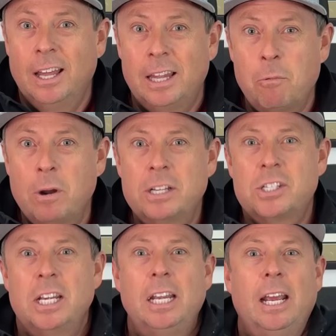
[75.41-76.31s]
They wanted to
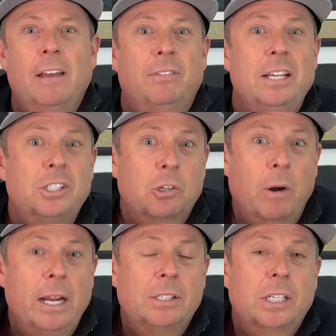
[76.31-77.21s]
see if these
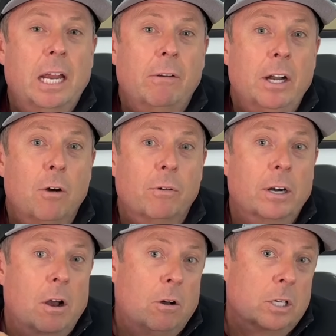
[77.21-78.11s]
traits carried over
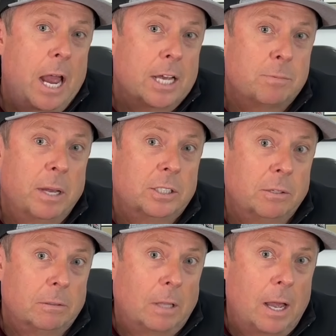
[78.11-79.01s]
in all aspects
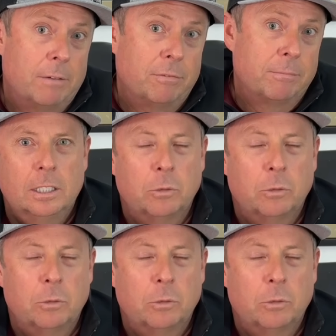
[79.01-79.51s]
of their life.